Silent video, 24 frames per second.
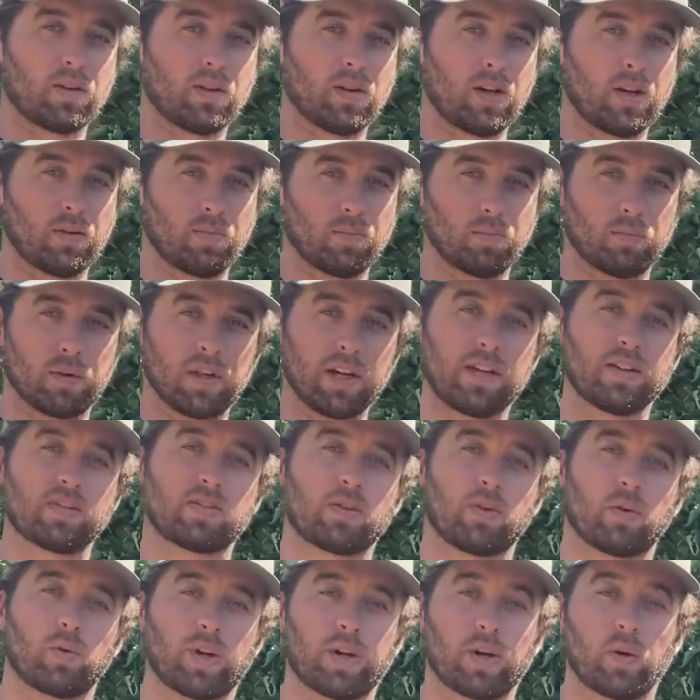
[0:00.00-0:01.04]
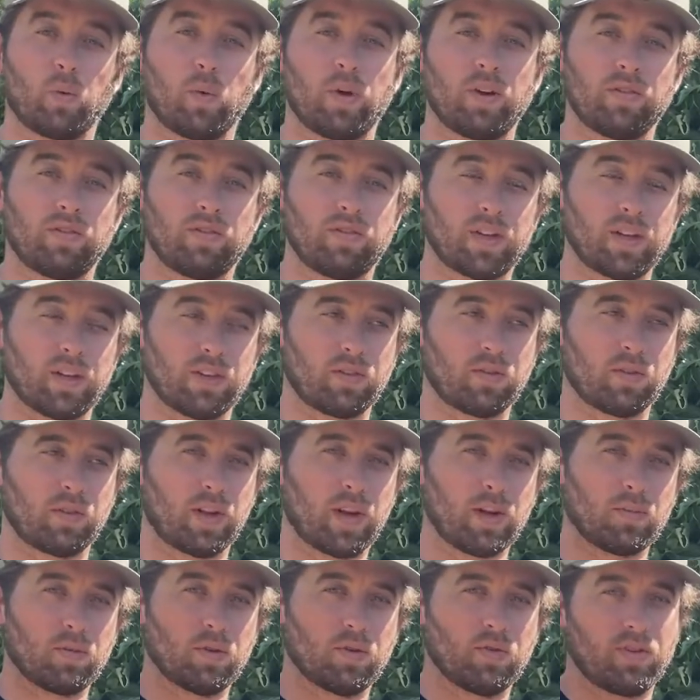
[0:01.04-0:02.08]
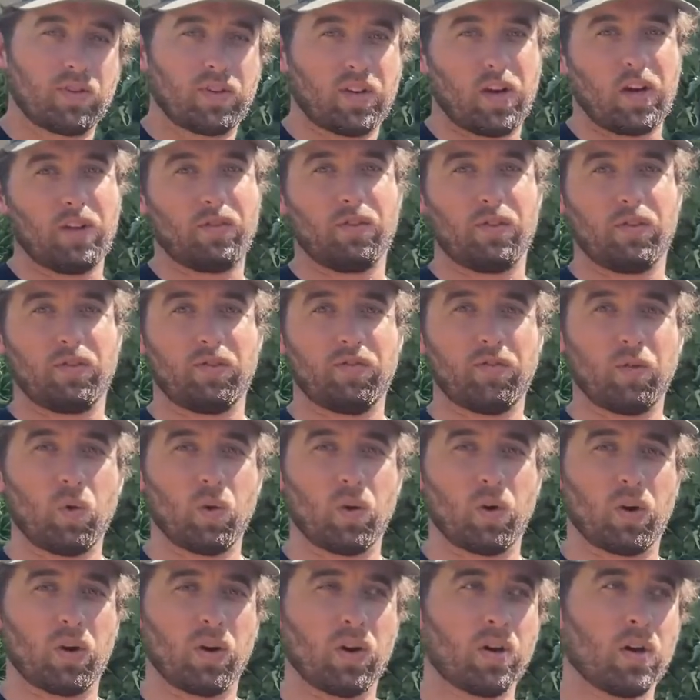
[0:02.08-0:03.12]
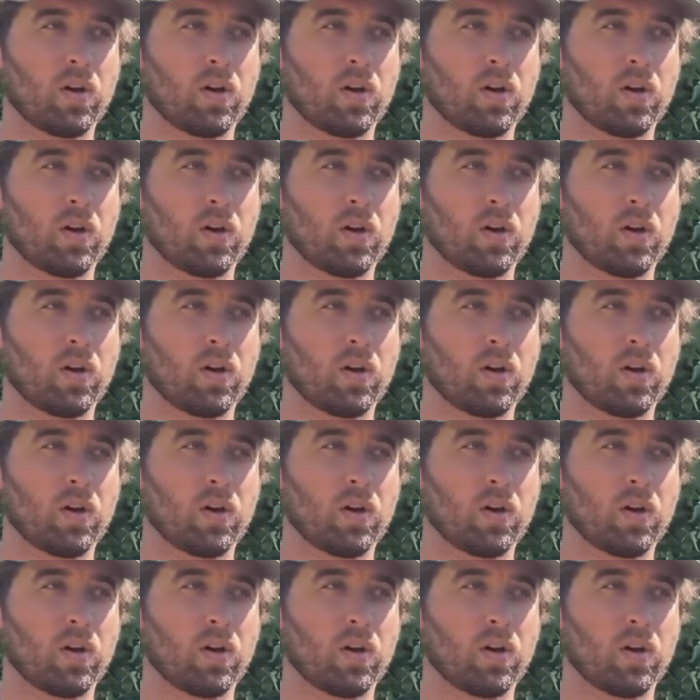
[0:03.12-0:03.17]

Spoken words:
And plants don't like wet feet, so then I moved it to every 4.